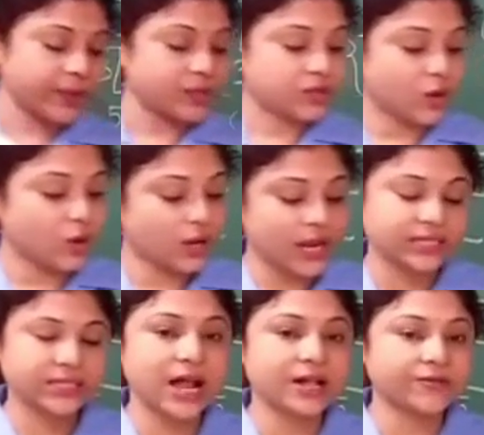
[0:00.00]
So let's
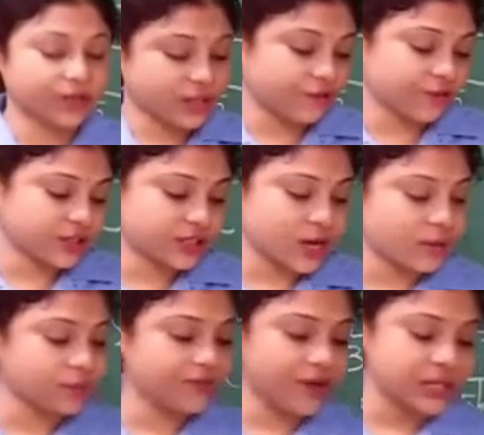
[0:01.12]
start with the first sum.
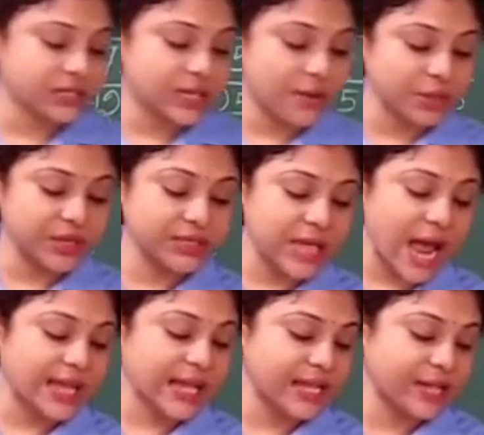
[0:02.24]
First sum is
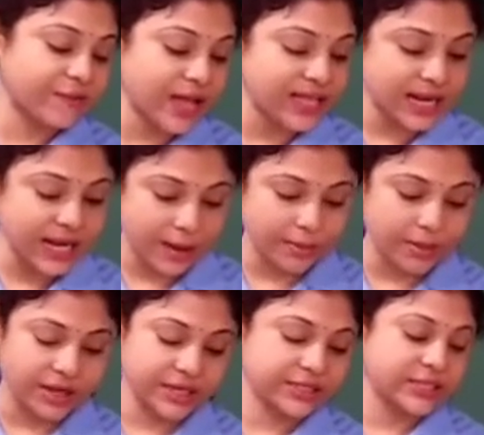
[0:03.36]
identify the
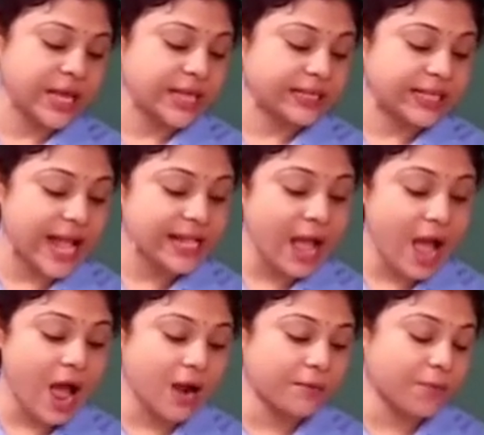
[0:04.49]
numbers that
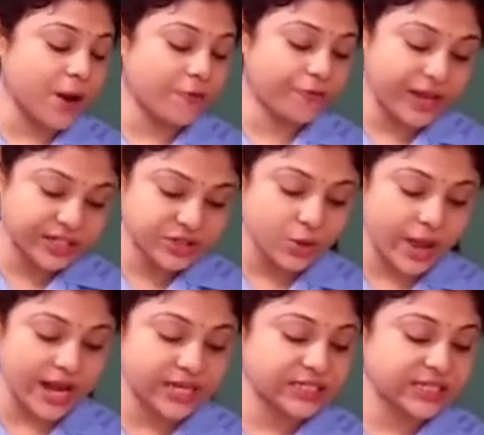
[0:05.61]
are perfect
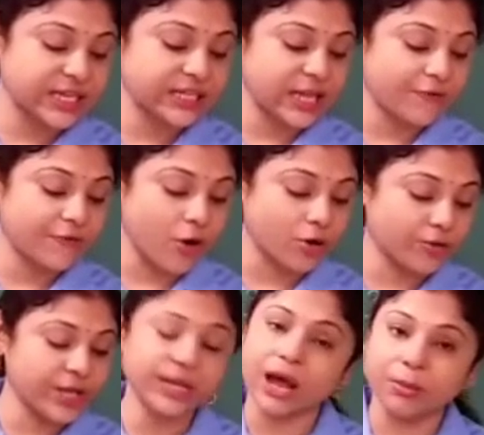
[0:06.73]
squares in the
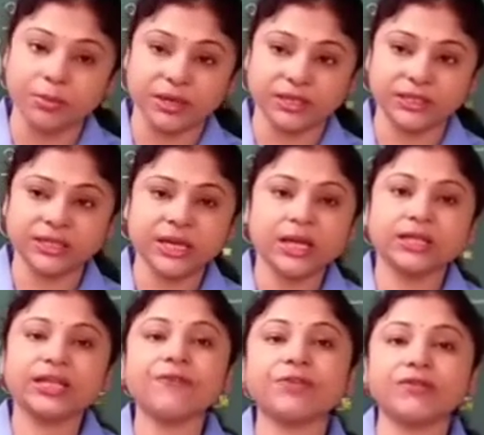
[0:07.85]
following numbers.
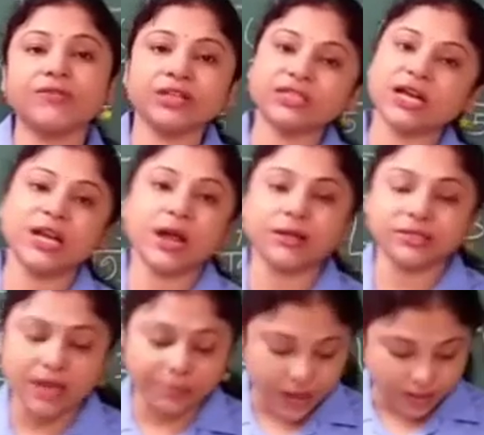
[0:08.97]
They have given
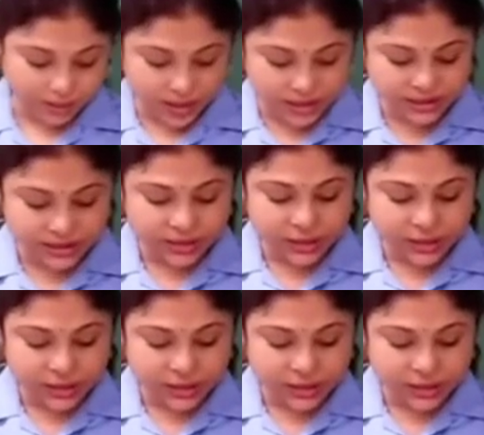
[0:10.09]
some numbers.